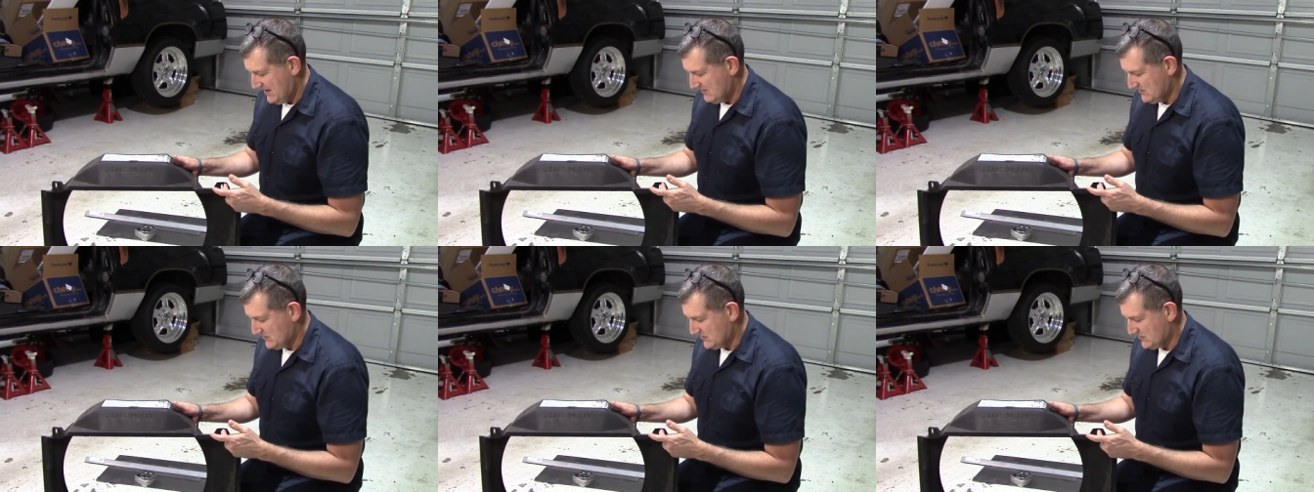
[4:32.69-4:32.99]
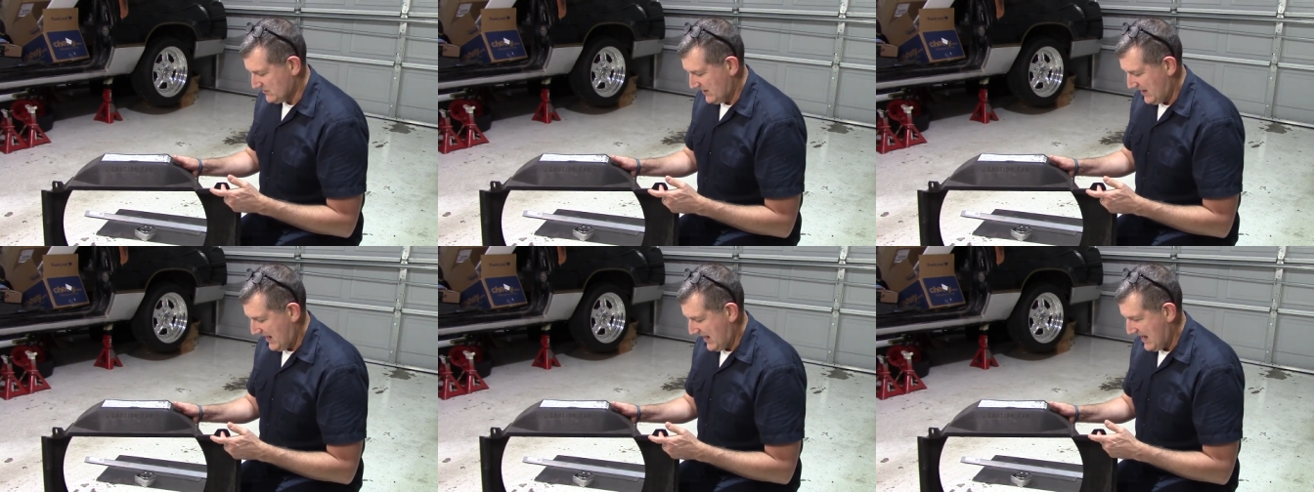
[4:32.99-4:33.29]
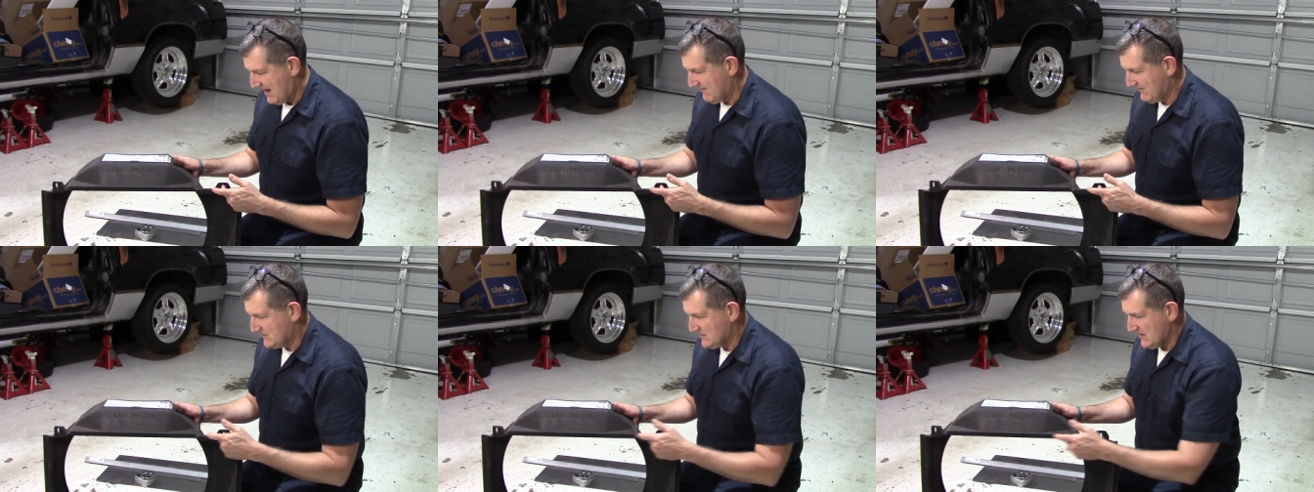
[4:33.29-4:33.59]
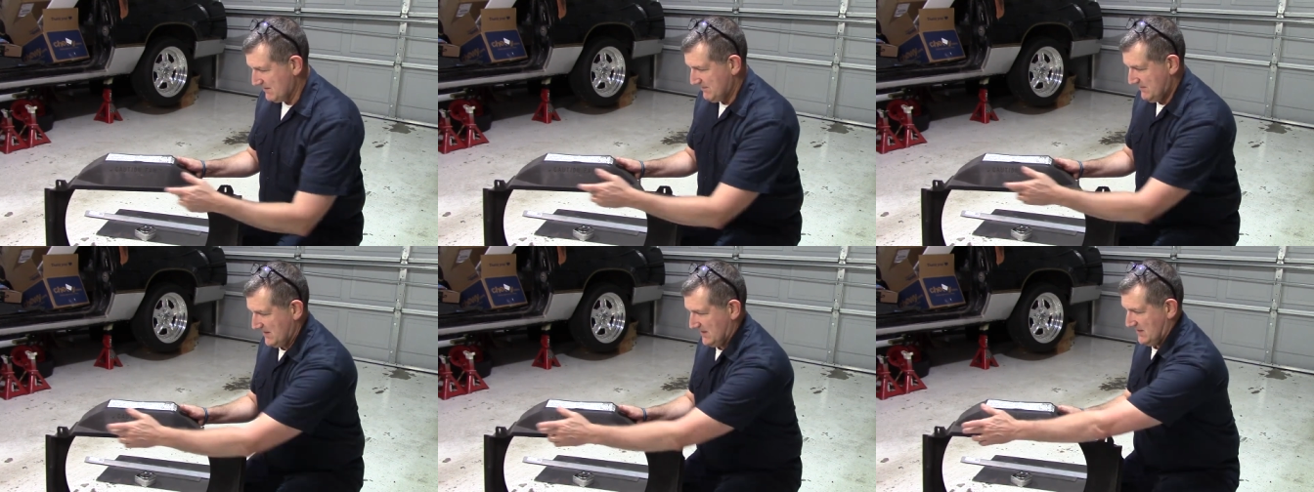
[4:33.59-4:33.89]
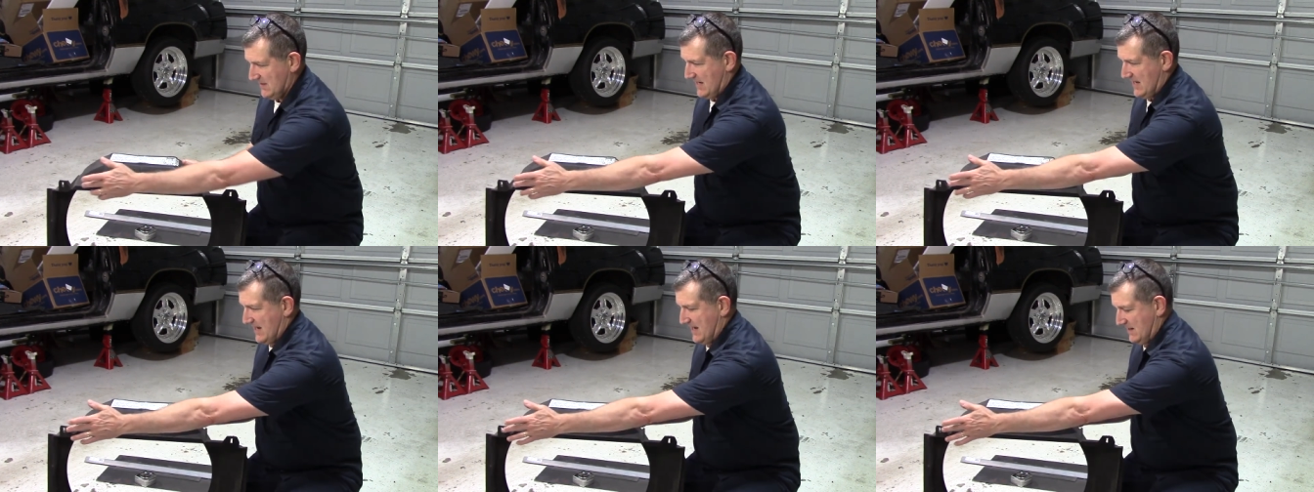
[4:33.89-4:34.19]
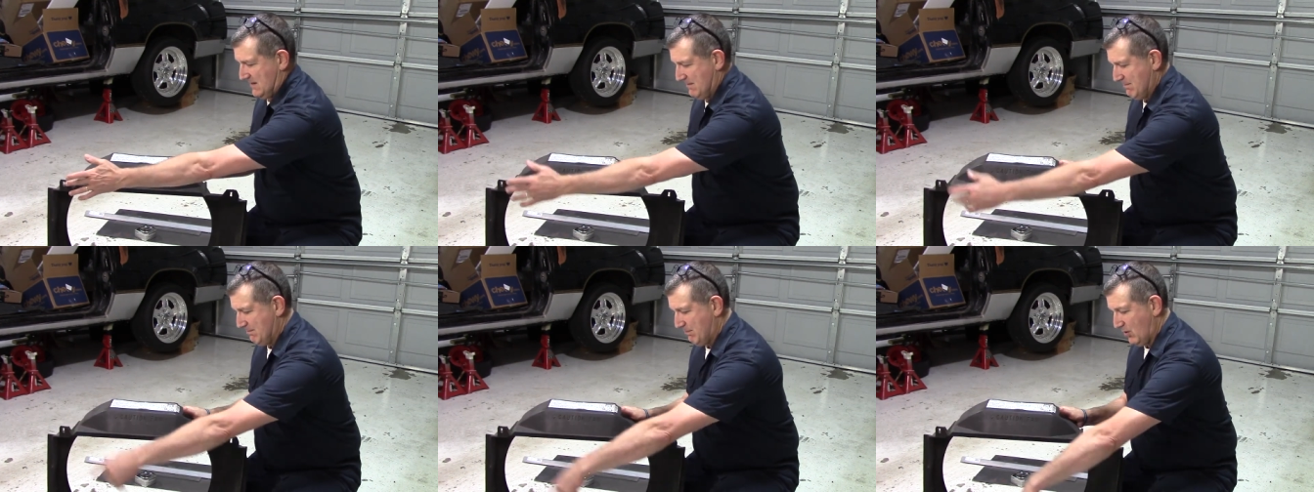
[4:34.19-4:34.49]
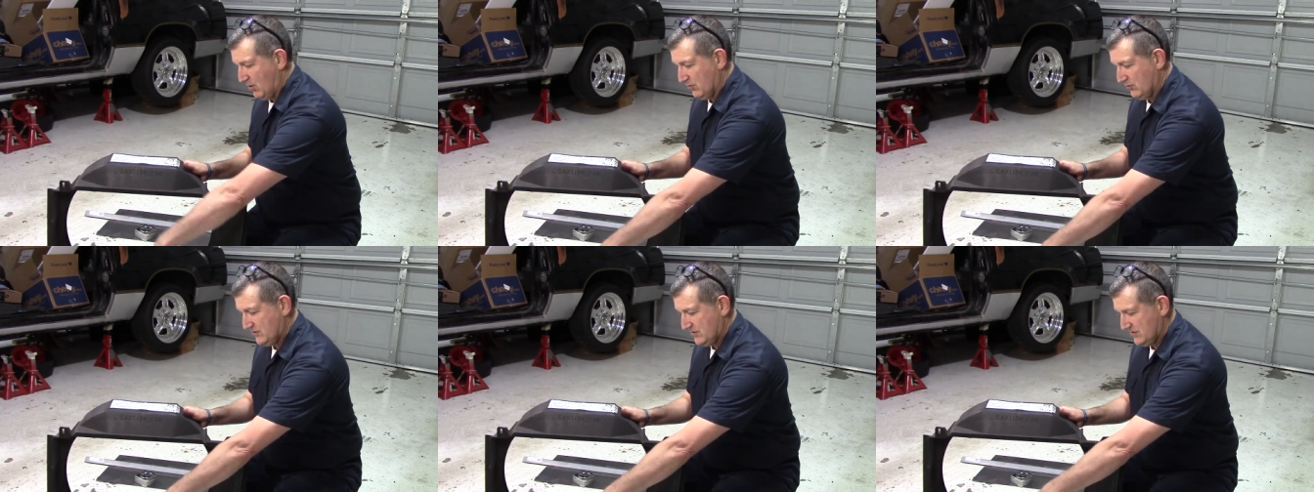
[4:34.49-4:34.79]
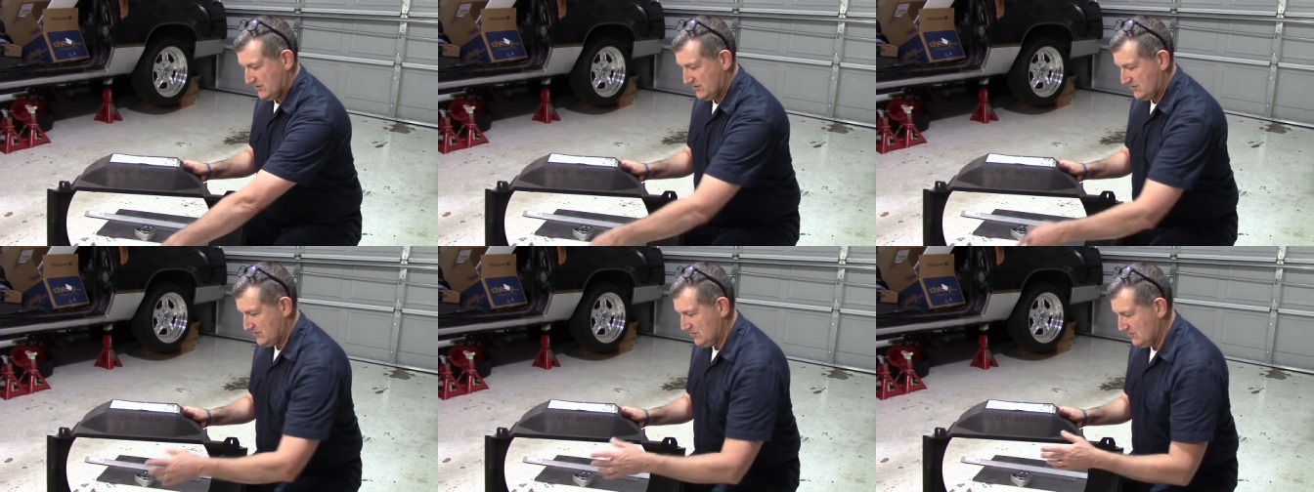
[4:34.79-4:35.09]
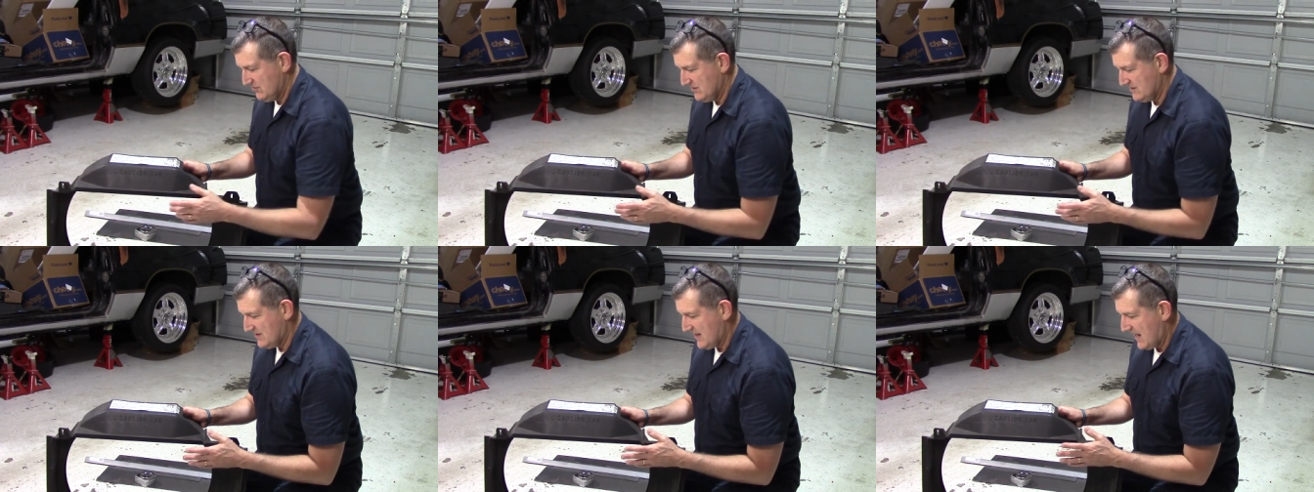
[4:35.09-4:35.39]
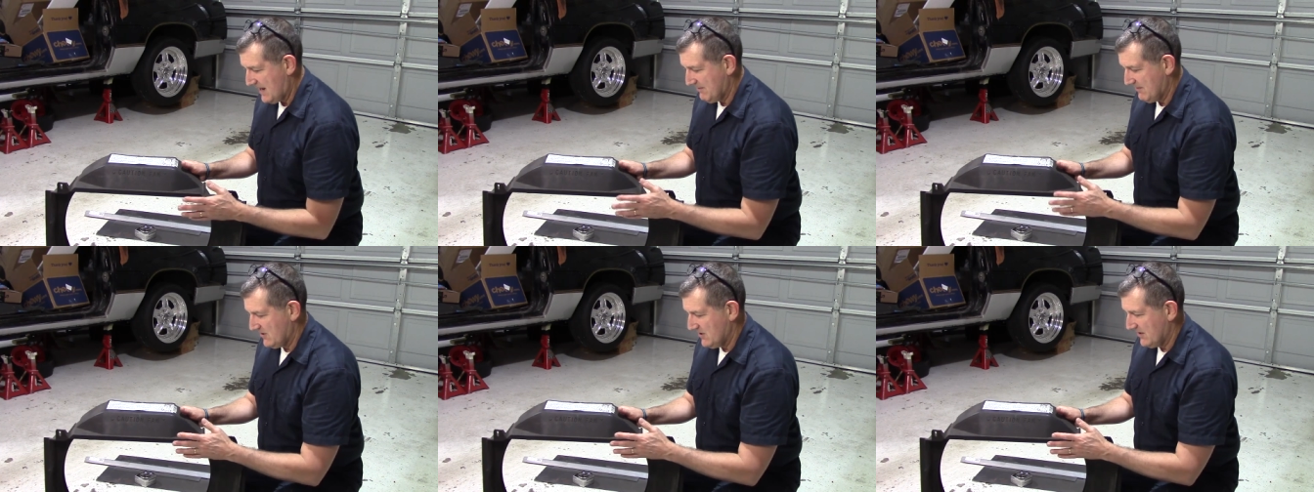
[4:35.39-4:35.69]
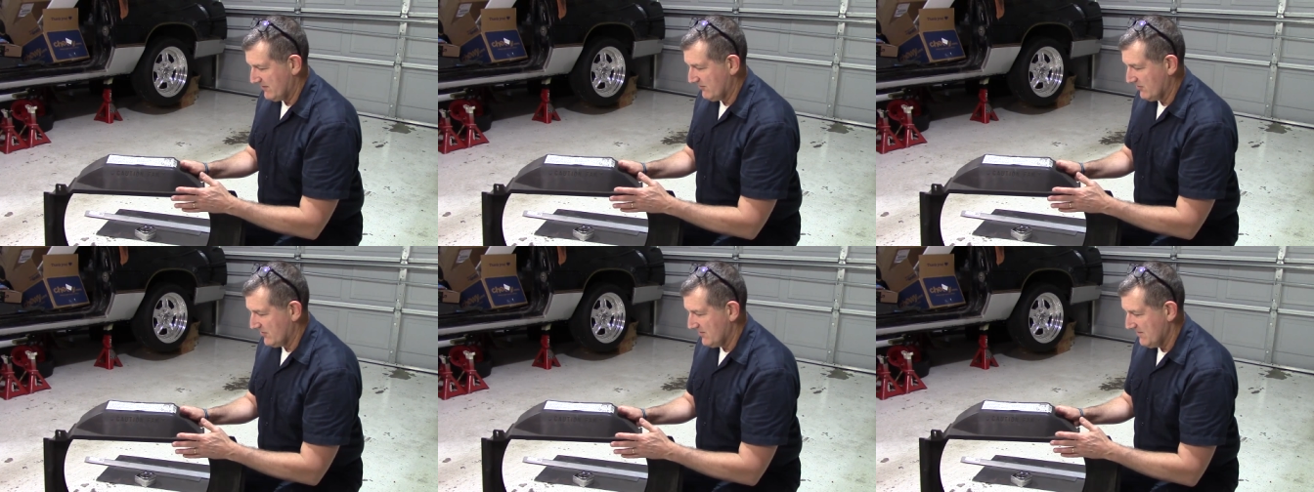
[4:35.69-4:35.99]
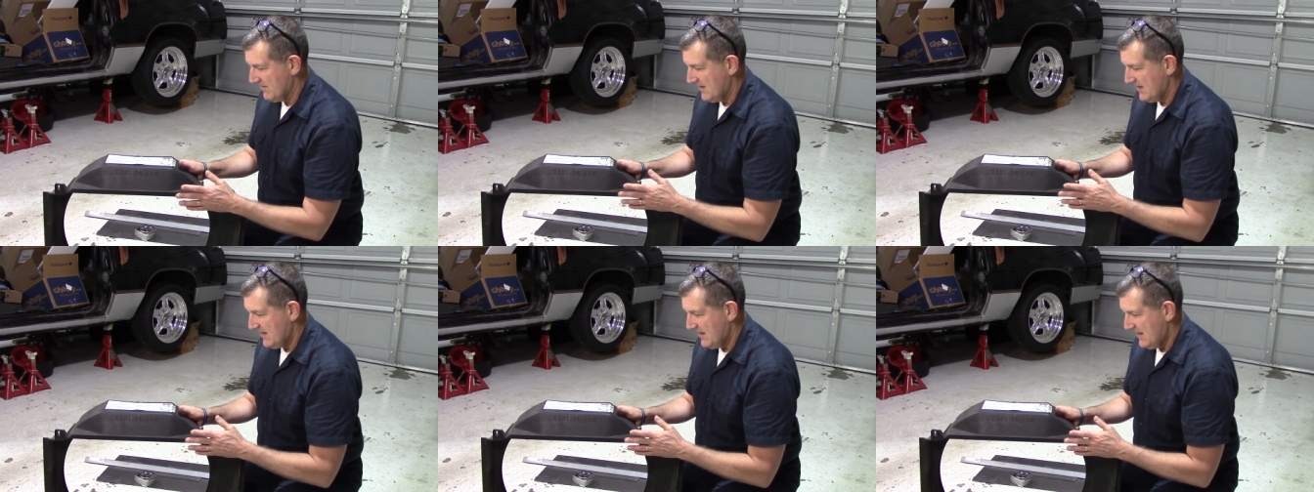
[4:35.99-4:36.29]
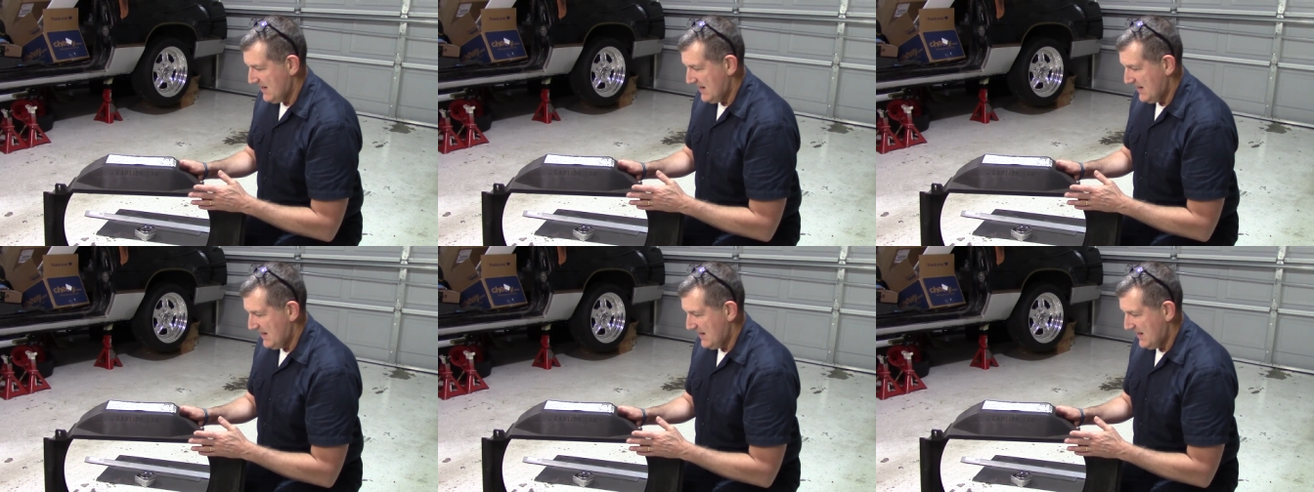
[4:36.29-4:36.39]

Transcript: just going to have something that I can bolt to the top cover